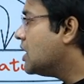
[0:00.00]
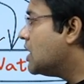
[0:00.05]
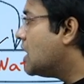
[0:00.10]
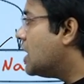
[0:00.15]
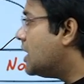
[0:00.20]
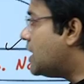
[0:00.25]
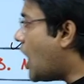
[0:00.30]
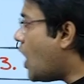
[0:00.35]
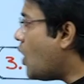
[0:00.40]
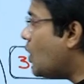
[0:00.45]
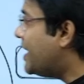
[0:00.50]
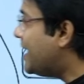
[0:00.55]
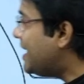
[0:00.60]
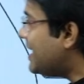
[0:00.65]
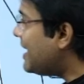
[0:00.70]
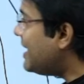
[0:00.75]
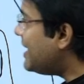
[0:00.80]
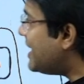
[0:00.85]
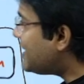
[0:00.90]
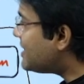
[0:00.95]
Now here,
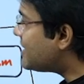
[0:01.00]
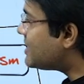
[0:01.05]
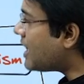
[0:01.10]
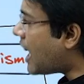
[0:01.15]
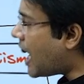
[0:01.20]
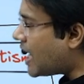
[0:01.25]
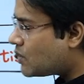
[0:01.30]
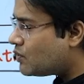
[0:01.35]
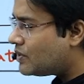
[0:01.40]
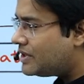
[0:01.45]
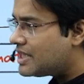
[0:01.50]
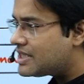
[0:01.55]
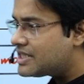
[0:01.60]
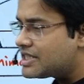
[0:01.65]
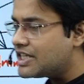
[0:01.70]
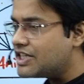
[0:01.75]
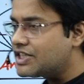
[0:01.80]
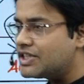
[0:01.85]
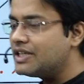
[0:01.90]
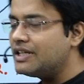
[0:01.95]
let's start with the
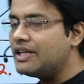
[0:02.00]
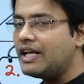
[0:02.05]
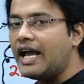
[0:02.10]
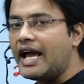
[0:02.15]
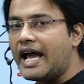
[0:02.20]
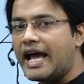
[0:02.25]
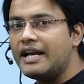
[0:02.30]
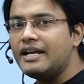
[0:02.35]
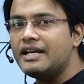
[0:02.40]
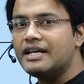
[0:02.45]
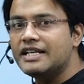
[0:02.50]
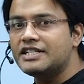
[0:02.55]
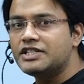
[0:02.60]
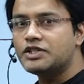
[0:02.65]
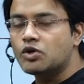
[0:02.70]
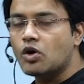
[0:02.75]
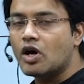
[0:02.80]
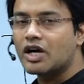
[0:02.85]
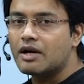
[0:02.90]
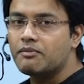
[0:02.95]
session and let's
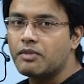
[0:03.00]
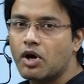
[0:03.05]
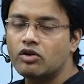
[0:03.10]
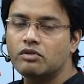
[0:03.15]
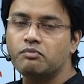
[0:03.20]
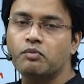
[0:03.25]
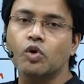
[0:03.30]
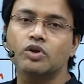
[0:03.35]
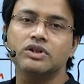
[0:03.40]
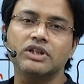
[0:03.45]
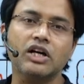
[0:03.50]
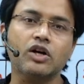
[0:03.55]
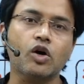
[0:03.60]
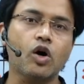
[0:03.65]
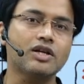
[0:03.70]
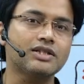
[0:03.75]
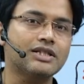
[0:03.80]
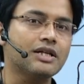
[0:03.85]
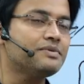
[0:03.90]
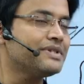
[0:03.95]
talk about both the
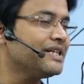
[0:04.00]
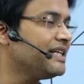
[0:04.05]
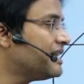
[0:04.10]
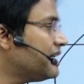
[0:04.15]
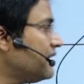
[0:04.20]
concepts in a